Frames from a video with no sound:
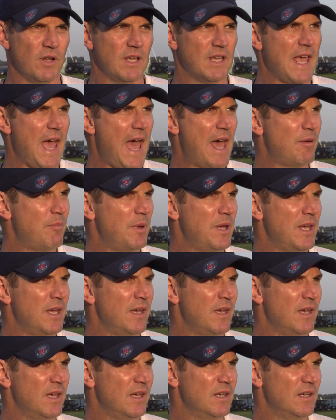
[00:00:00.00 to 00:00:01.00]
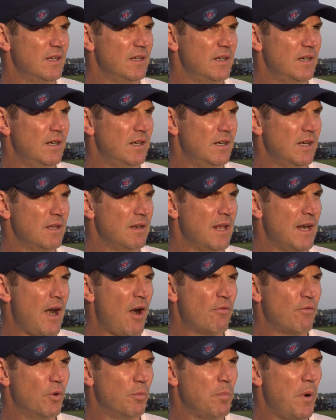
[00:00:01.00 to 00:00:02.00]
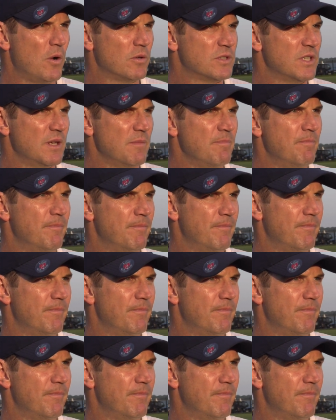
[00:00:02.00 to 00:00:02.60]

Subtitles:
the academy and our football team.